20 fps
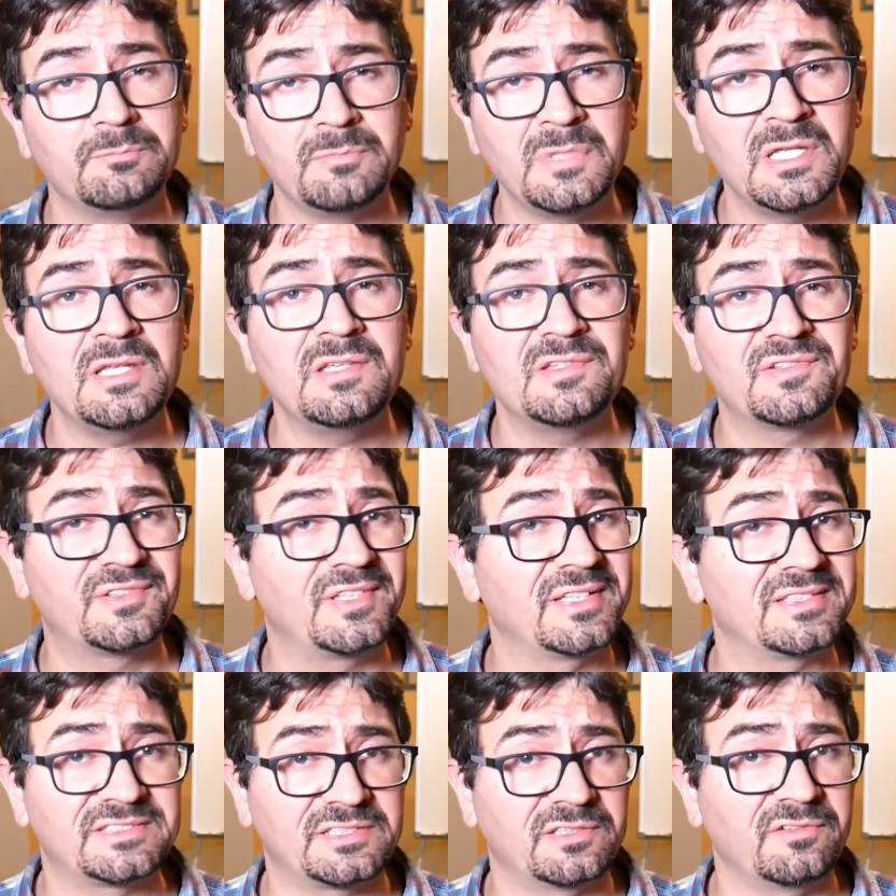means
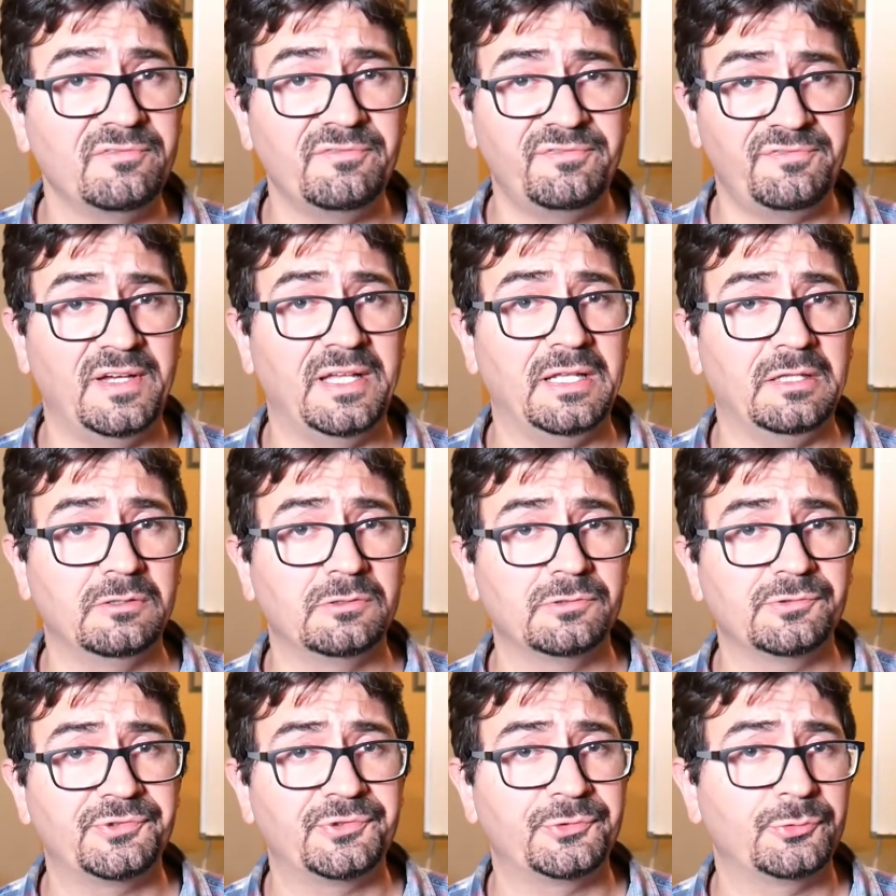that some
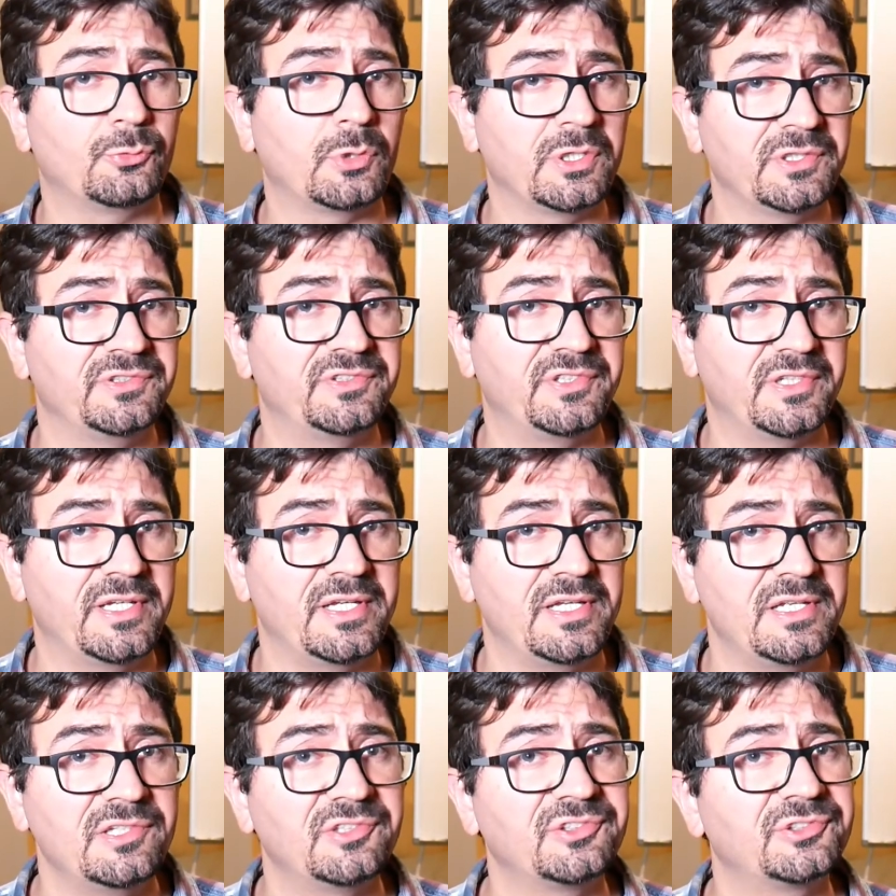fellows one
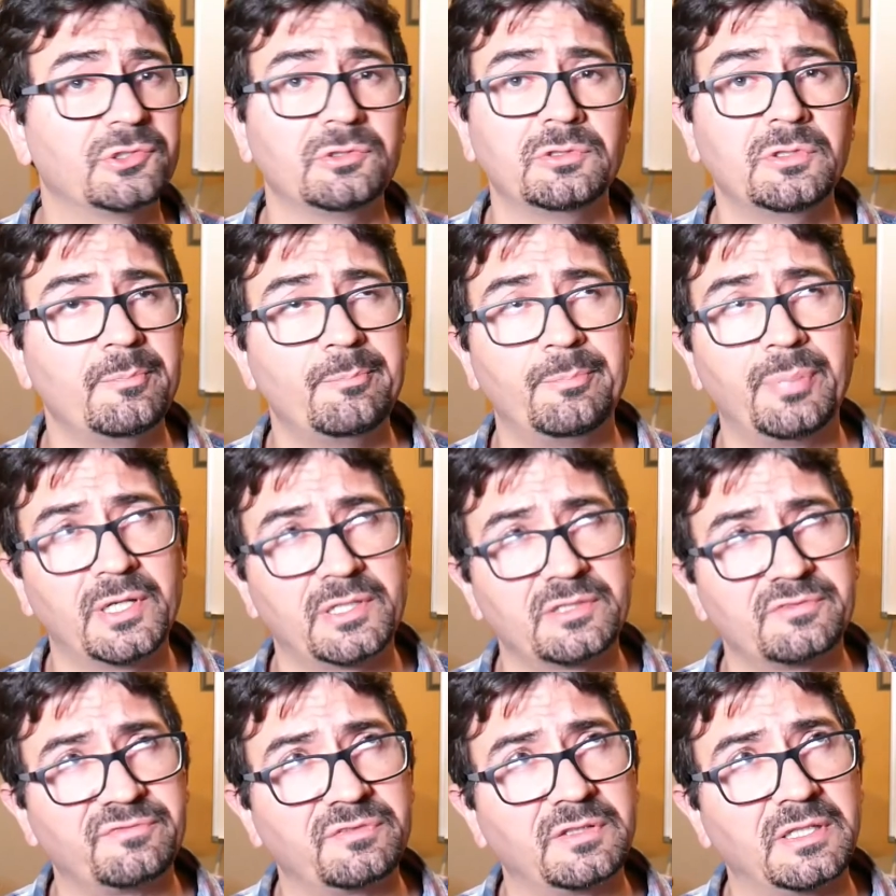day saw a
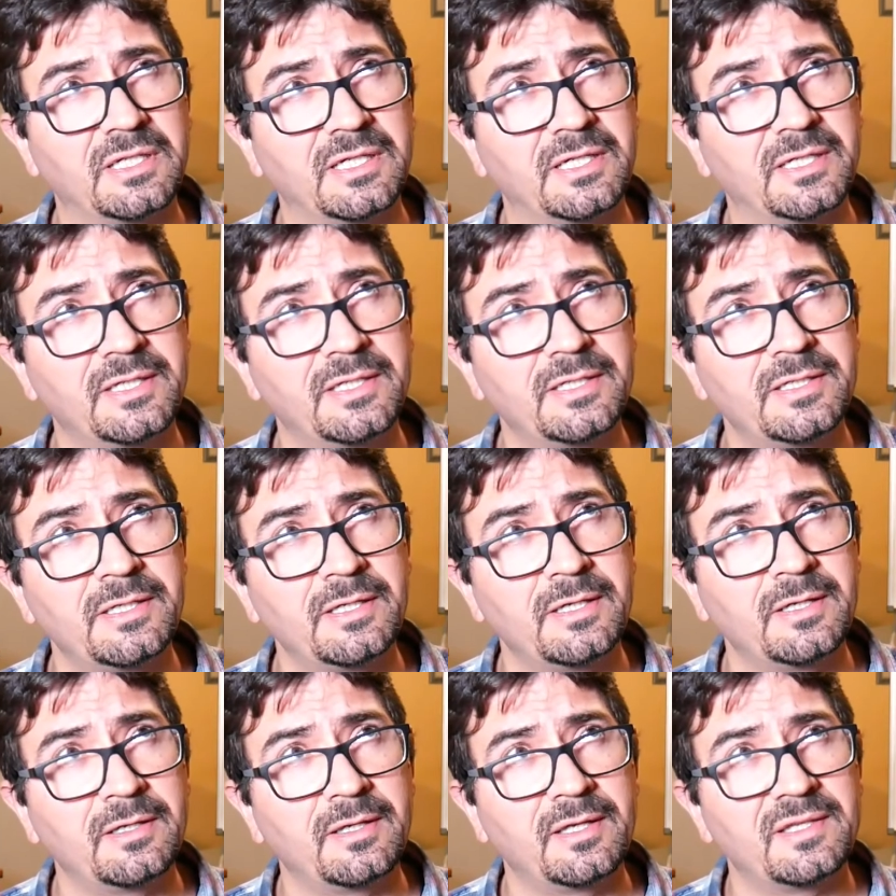butterfly
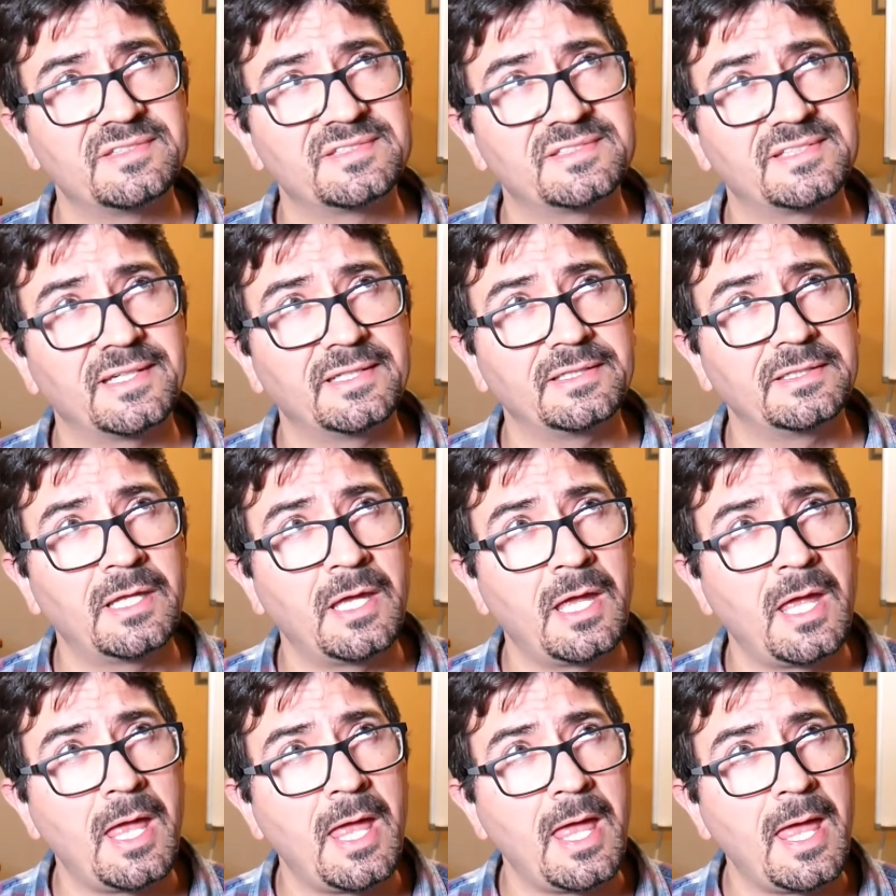and said,
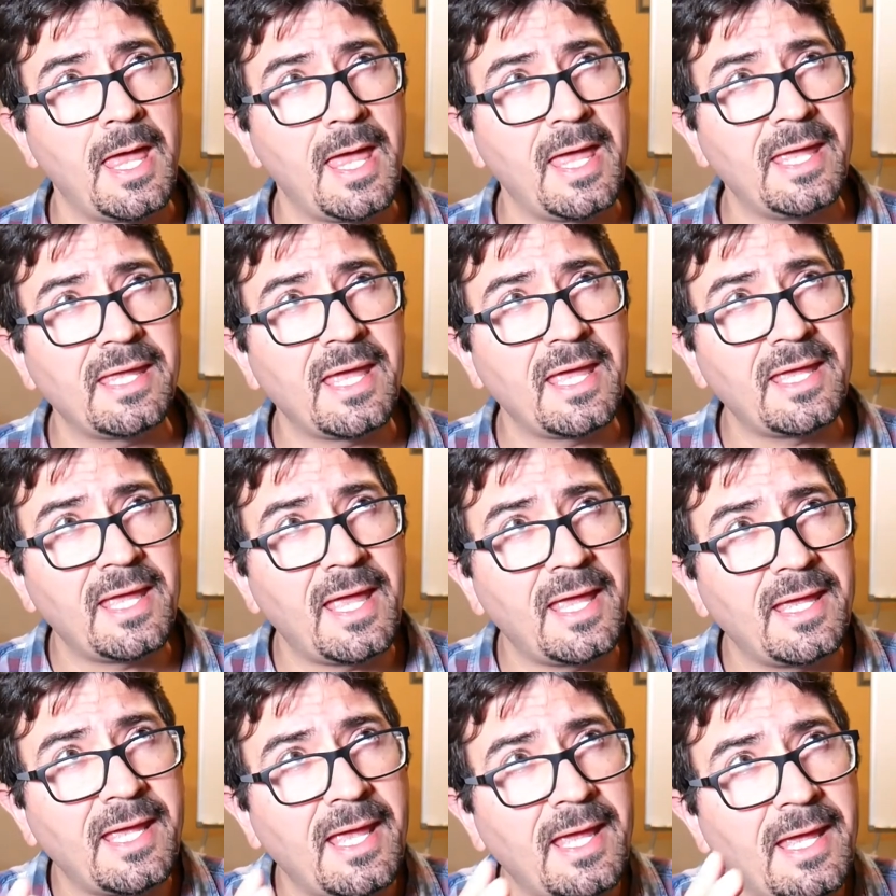
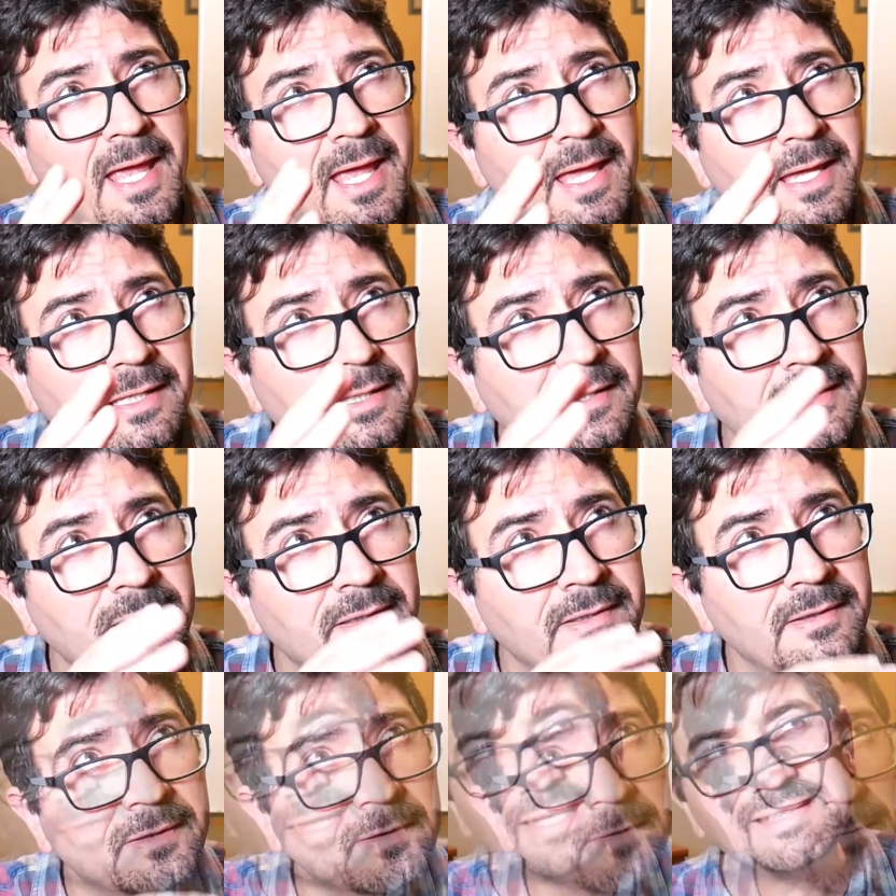Hey,
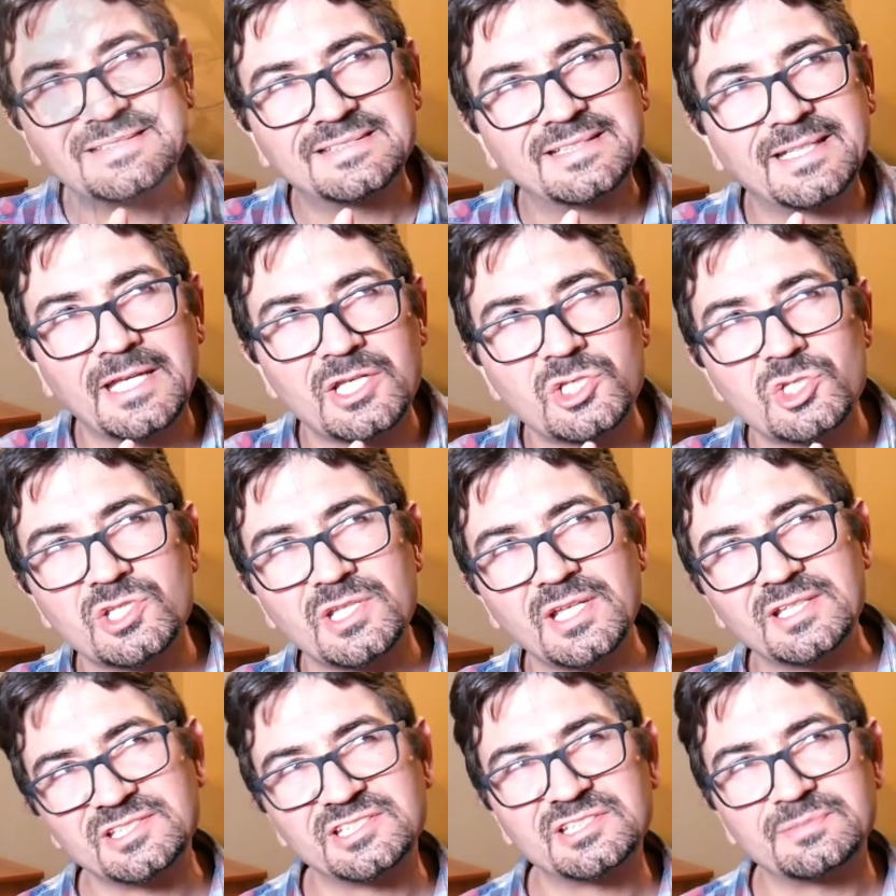let's catch
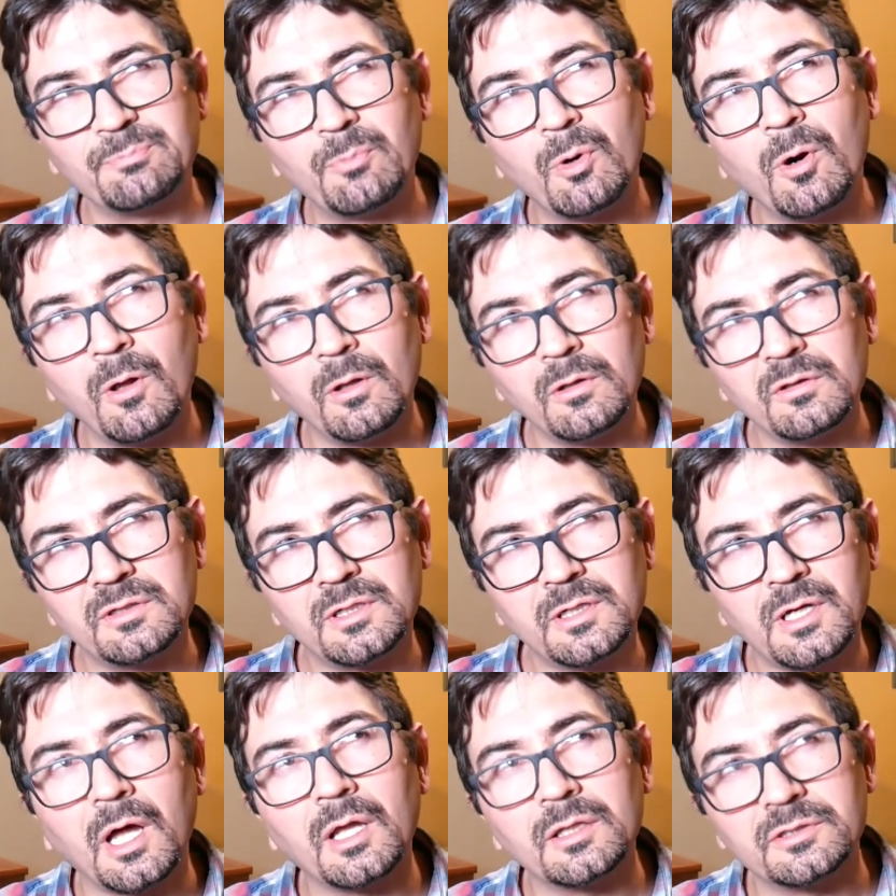that small,
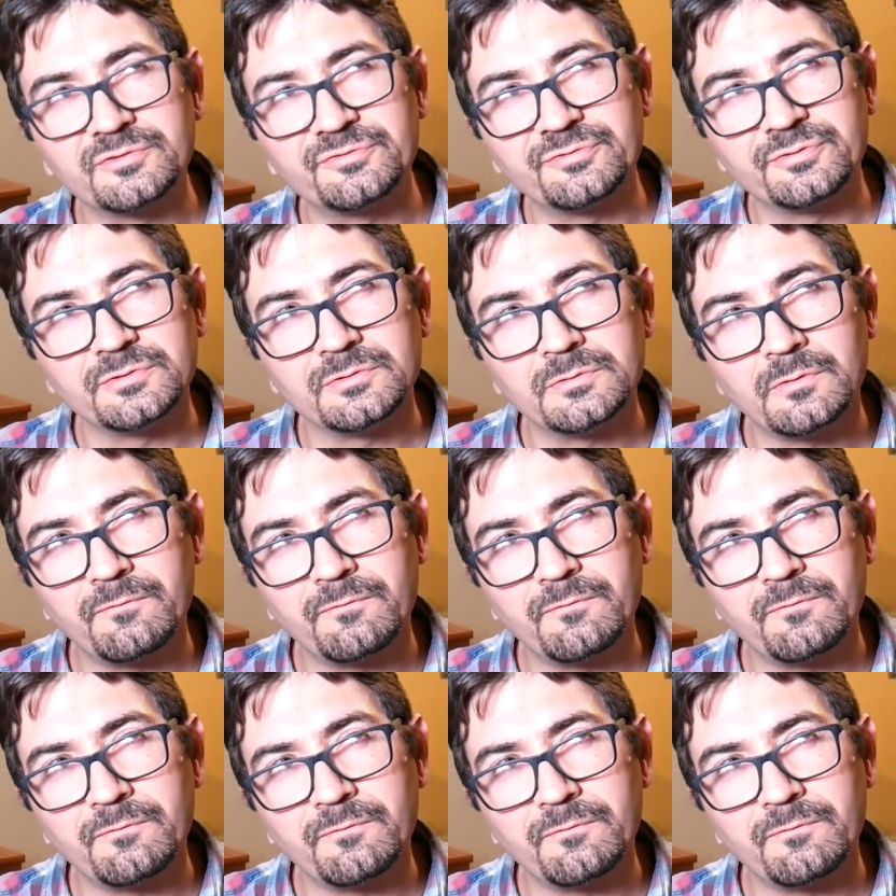colorful